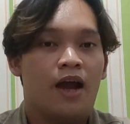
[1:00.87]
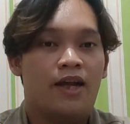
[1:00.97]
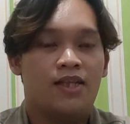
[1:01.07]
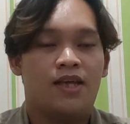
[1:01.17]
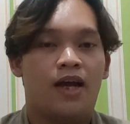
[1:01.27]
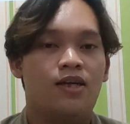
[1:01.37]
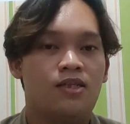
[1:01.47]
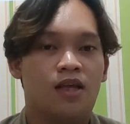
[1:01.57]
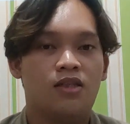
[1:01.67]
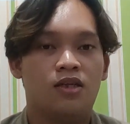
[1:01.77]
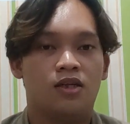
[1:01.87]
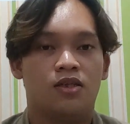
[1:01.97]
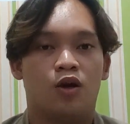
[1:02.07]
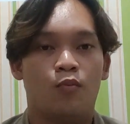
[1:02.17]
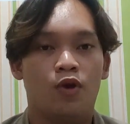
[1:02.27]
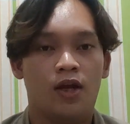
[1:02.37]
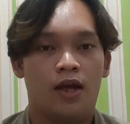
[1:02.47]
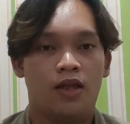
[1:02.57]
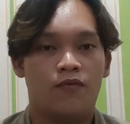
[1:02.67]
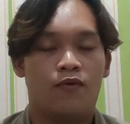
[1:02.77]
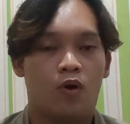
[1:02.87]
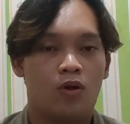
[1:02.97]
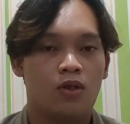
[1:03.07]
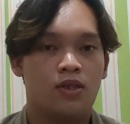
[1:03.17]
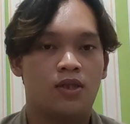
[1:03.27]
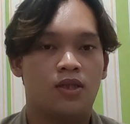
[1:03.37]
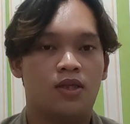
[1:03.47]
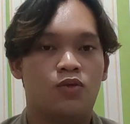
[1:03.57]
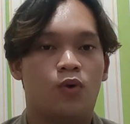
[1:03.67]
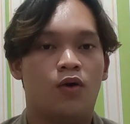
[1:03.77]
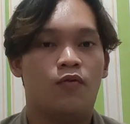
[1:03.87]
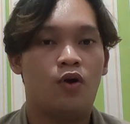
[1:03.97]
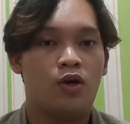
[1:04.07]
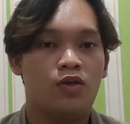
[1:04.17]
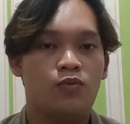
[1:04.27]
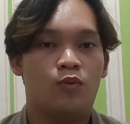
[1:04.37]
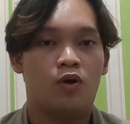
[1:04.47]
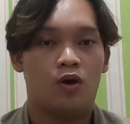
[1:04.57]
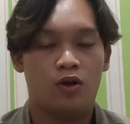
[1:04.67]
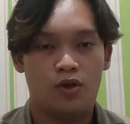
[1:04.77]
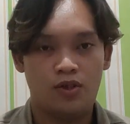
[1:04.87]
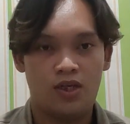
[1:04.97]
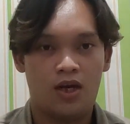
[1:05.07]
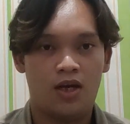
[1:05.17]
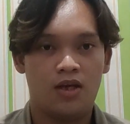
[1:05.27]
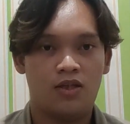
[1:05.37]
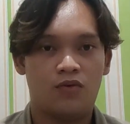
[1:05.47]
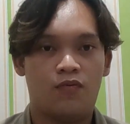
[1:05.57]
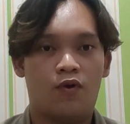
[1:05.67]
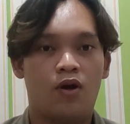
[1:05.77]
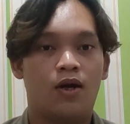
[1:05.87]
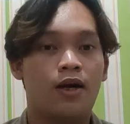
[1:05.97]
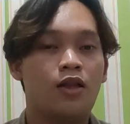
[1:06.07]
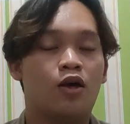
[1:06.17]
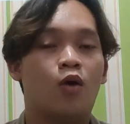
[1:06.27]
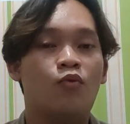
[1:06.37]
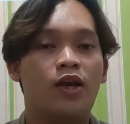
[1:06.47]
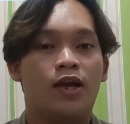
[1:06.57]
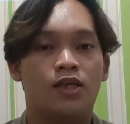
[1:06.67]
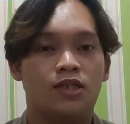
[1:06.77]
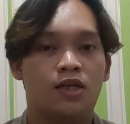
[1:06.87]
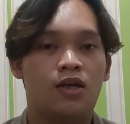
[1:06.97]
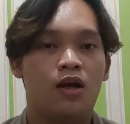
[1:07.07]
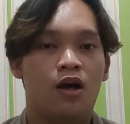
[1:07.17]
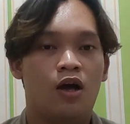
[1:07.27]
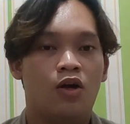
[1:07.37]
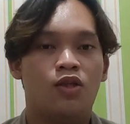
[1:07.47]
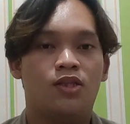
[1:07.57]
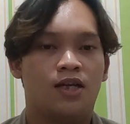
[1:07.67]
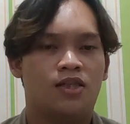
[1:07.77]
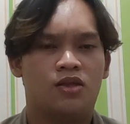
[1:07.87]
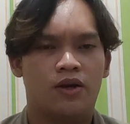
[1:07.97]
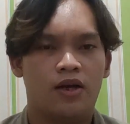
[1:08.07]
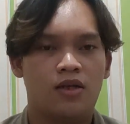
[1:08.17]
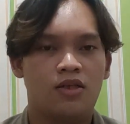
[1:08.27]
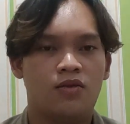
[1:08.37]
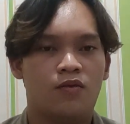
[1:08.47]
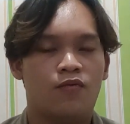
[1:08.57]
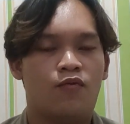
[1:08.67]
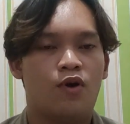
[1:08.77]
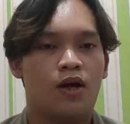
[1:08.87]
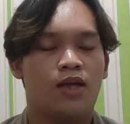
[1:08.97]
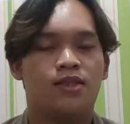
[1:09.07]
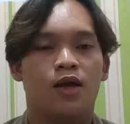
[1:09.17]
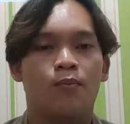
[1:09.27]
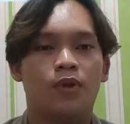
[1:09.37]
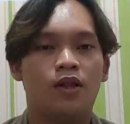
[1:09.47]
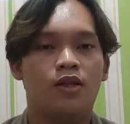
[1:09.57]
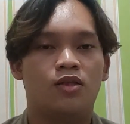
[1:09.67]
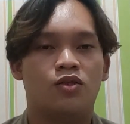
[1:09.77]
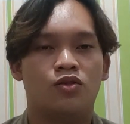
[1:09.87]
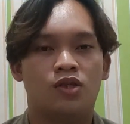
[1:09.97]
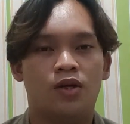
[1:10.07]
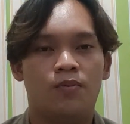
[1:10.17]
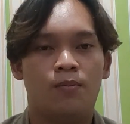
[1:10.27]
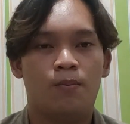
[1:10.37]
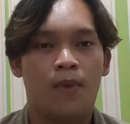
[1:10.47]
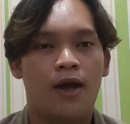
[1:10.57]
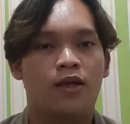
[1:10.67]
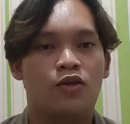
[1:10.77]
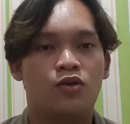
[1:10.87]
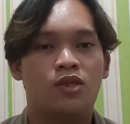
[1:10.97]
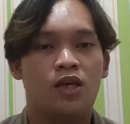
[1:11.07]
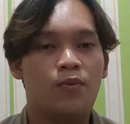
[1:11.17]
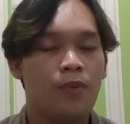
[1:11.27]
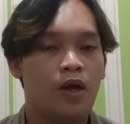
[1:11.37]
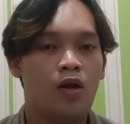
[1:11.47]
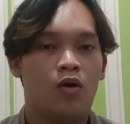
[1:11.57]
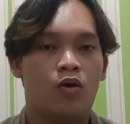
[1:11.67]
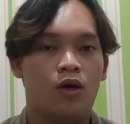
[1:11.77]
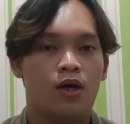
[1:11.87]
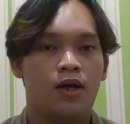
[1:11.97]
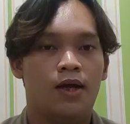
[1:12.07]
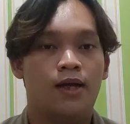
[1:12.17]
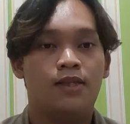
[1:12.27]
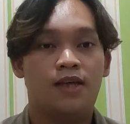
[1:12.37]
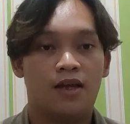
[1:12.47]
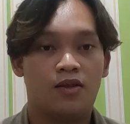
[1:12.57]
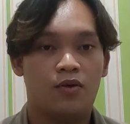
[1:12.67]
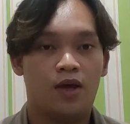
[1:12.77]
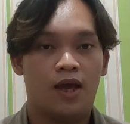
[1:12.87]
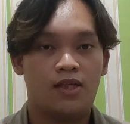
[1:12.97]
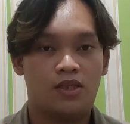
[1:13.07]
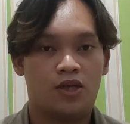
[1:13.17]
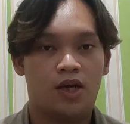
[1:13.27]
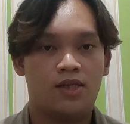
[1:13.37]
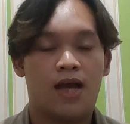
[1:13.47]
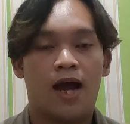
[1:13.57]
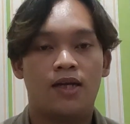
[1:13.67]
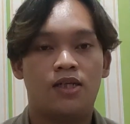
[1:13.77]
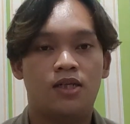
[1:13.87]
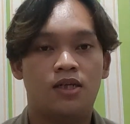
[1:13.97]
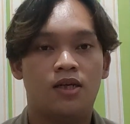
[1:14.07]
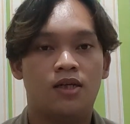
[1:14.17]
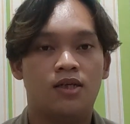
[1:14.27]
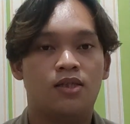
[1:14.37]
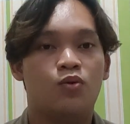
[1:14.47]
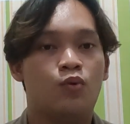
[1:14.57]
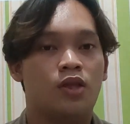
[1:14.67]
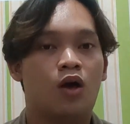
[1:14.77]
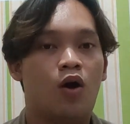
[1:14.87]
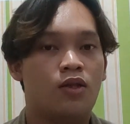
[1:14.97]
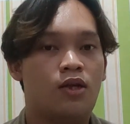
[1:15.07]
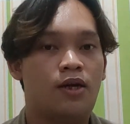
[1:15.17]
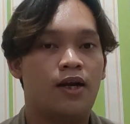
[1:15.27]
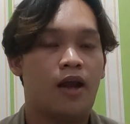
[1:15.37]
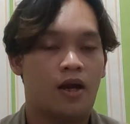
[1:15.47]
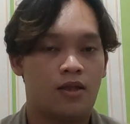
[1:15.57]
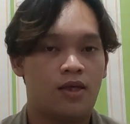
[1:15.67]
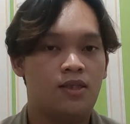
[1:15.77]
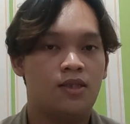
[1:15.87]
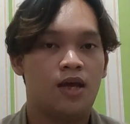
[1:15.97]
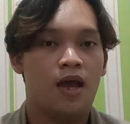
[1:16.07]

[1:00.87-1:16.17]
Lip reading: And second stage is communicative CALL. This one focuses more on using language for real communication, not just drills. For example, the student might use email or chat to exchange ideas with others in English.